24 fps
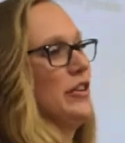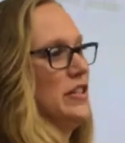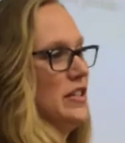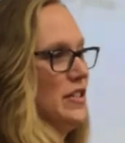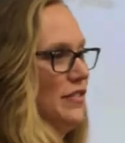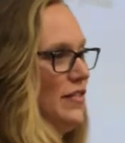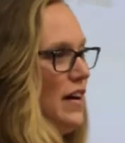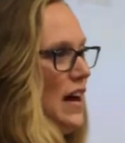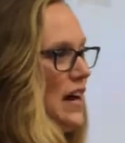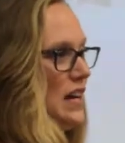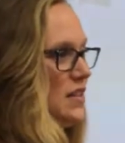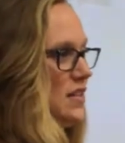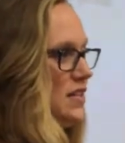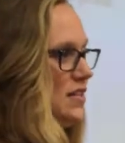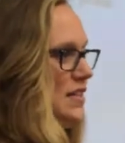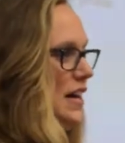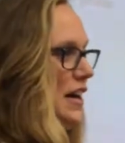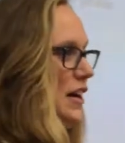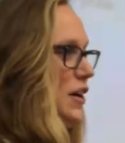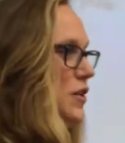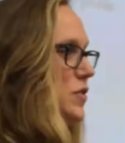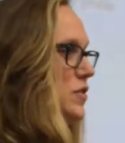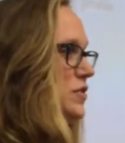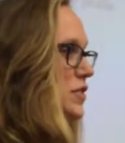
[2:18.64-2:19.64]
device
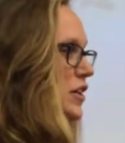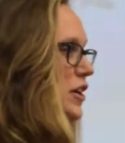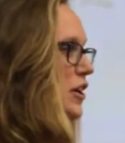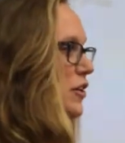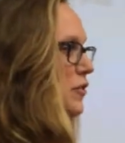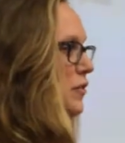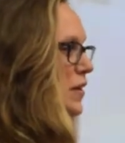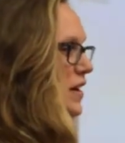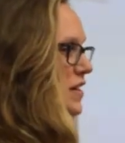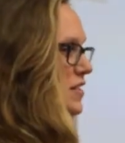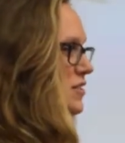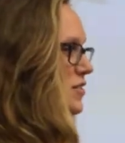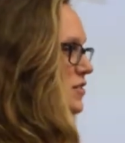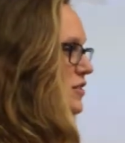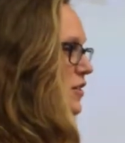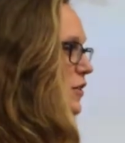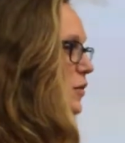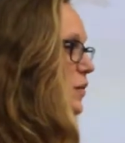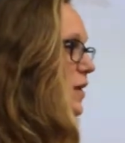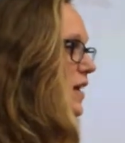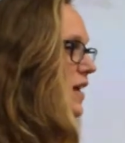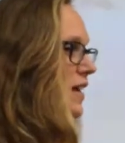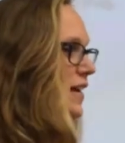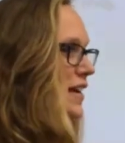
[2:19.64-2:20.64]
that goes on our wrist so that
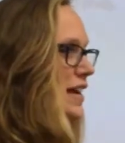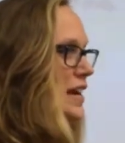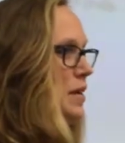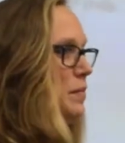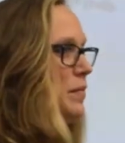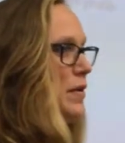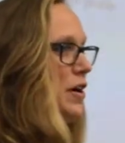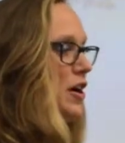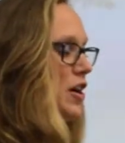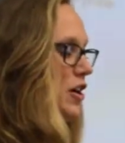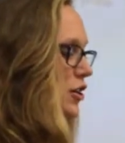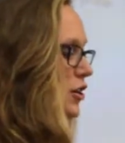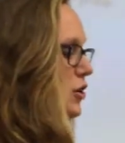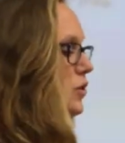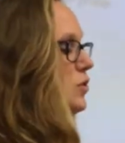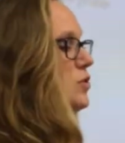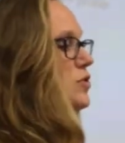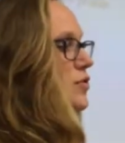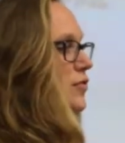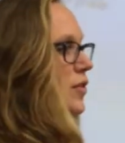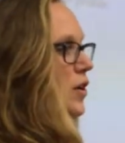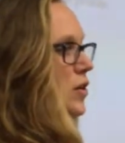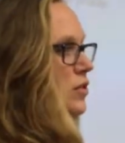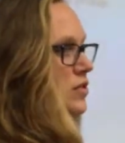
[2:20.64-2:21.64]
we can keep our huge
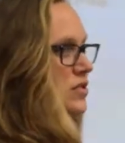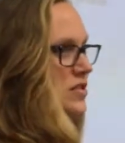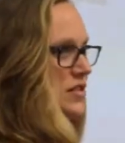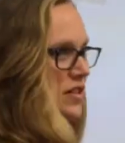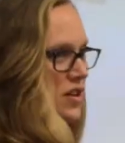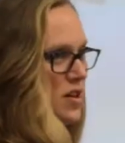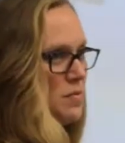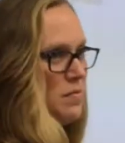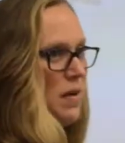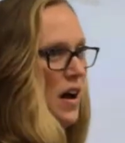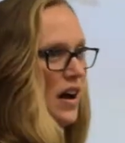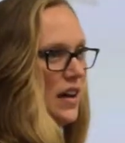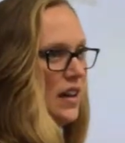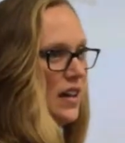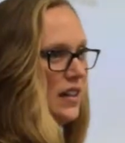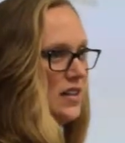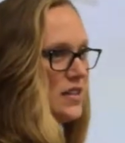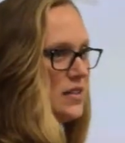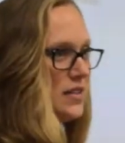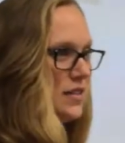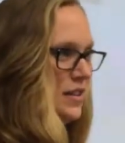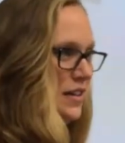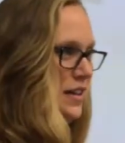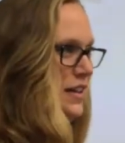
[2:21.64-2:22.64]
phones in our
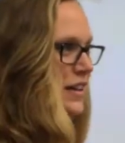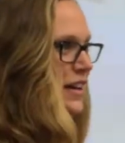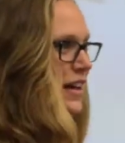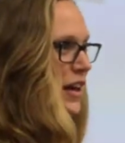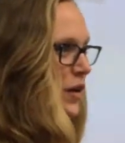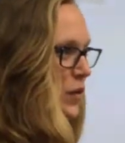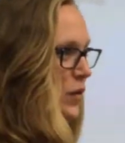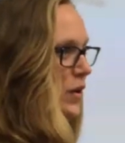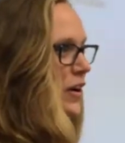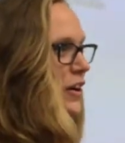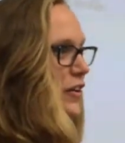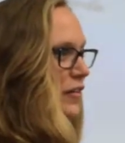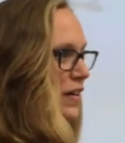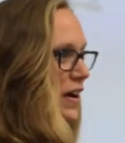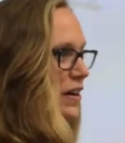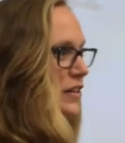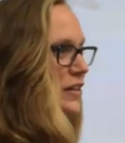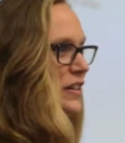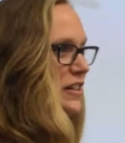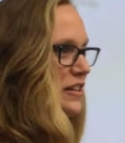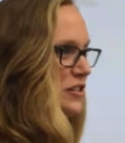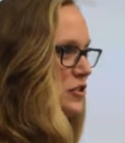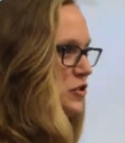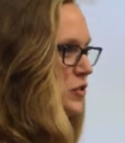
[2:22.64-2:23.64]
pockets and walk around
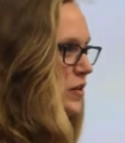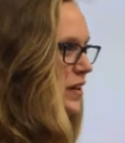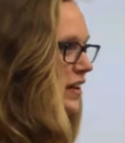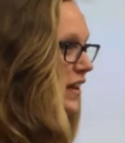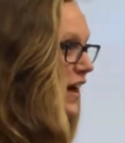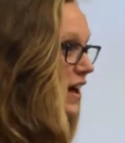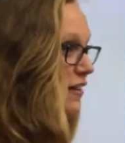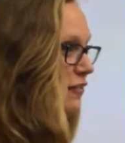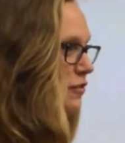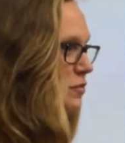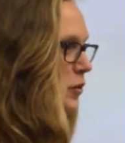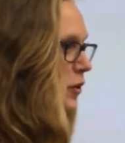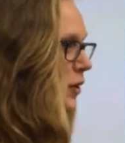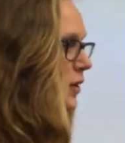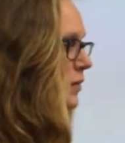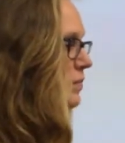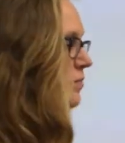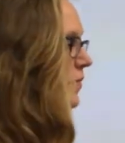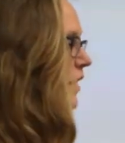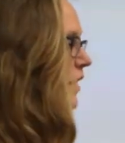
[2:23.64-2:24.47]
and enjoy life more.